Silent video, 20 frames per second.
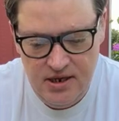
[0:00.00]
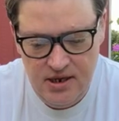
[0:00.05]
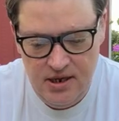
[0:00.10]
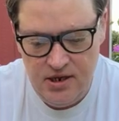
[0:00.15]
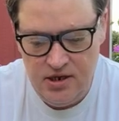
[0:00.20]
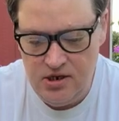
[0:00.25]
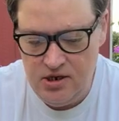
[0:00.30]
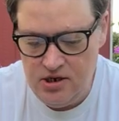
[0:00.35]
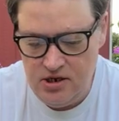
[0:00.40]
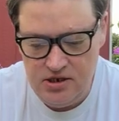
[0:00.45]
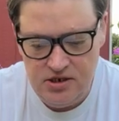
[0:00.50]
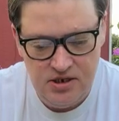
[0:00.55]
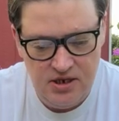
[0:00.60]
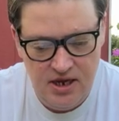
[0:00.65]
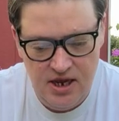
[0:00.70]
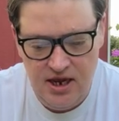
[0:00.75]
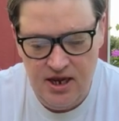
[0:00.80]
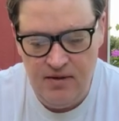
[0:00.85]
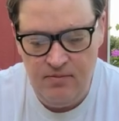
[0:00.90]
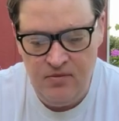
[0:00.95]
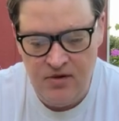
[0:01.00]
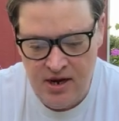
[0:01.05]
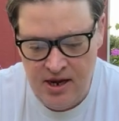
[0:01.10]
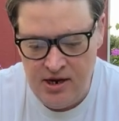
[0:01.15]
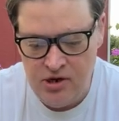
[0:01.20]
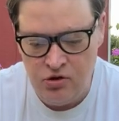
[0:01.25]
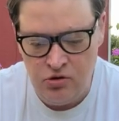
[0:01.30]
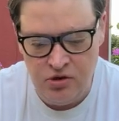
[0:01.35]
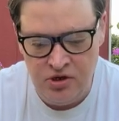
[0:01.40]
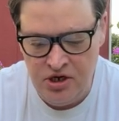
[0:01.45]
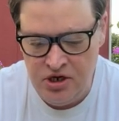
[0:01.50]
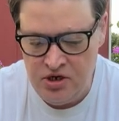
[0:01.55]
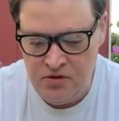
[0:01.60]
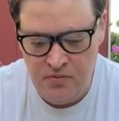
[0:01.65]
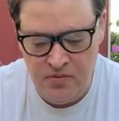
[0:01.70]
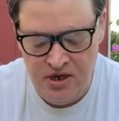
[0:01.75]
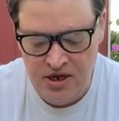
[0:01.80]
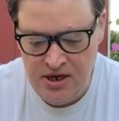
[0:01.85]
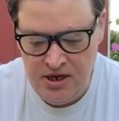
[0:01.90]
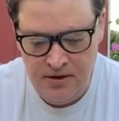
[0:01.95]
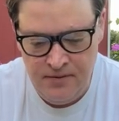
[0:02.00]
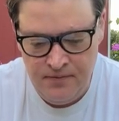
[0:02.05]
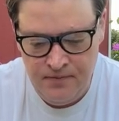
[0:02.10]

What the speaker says: it just came naturally to me.